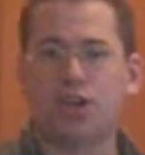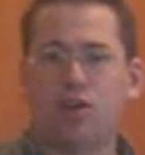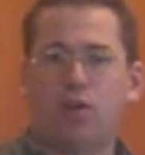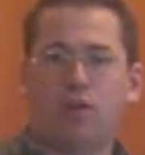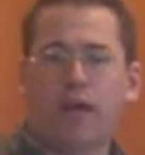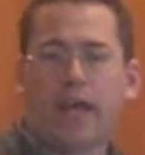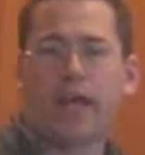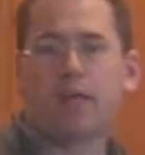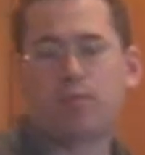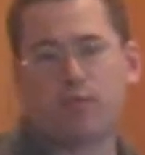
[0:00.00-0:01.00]
show
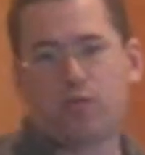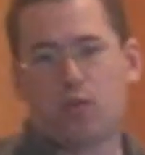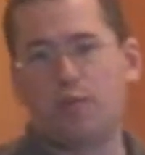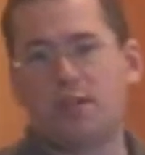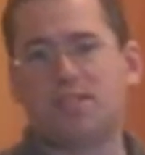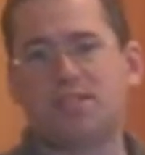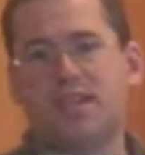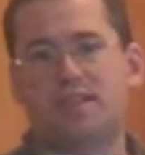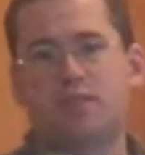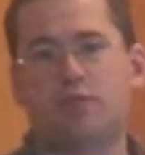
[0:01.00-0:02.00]
and Proforma
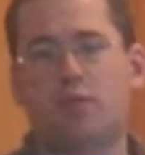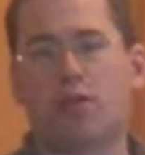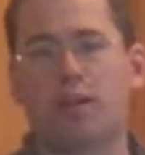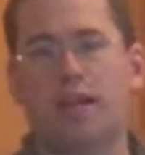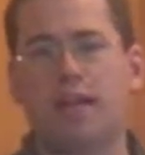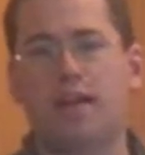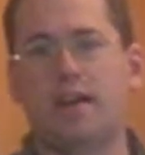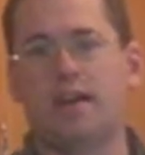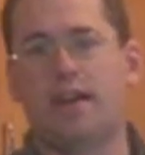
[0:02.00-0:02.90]
Distinctive Marketing,